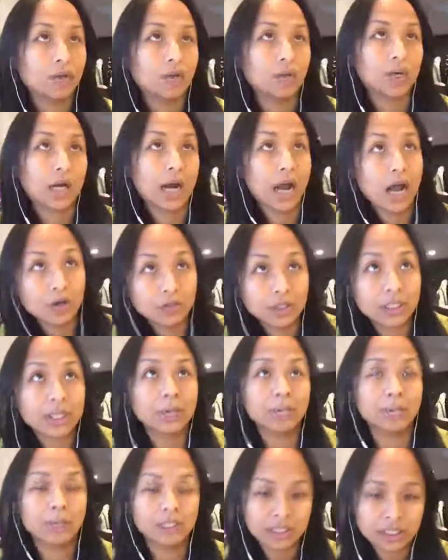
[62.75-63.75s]
your house
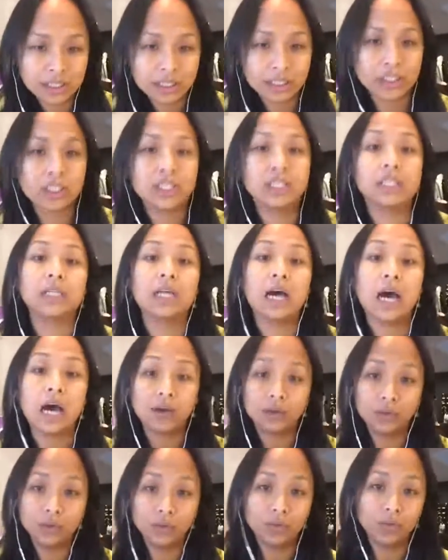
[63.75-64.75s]
can position,
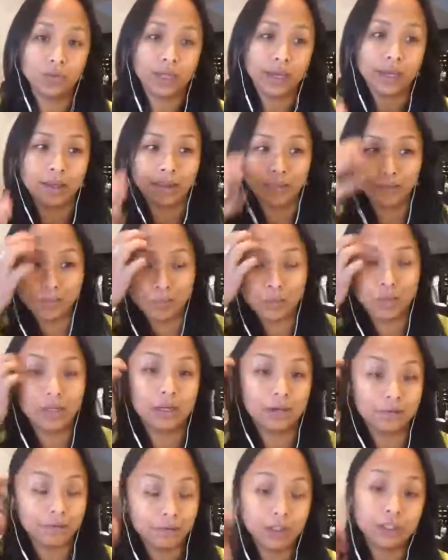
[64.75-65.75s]
how you can
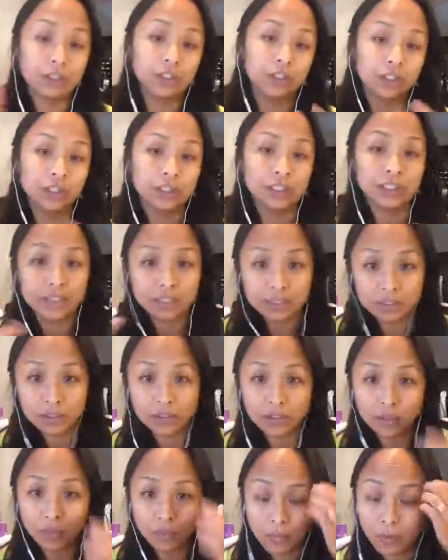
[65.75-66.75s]
put the furniture in a
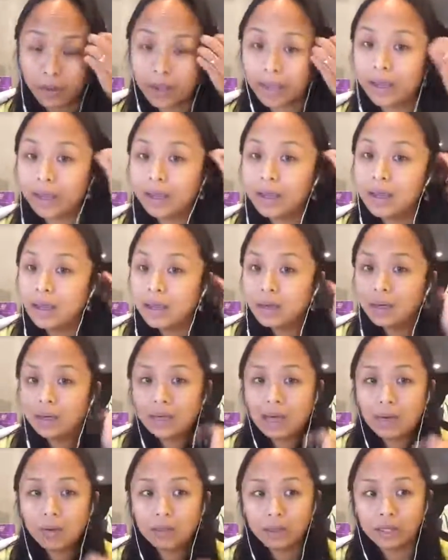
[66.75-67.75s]
certain way
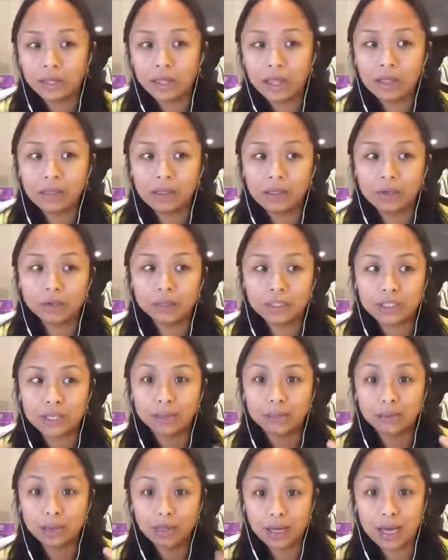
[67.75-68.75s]
that would gain you
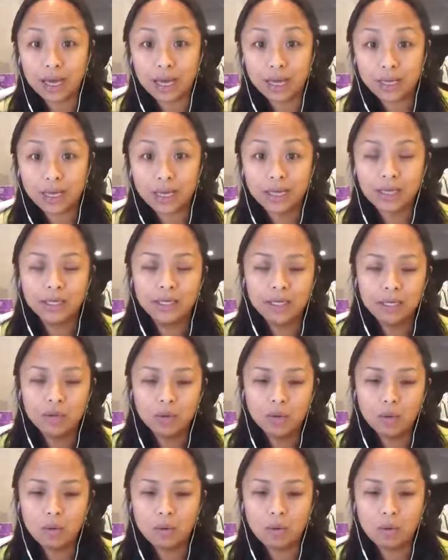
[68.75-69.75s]
some luck,
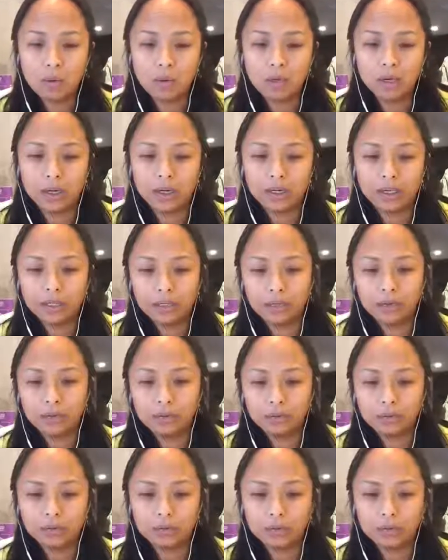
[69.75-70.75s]
or, you know,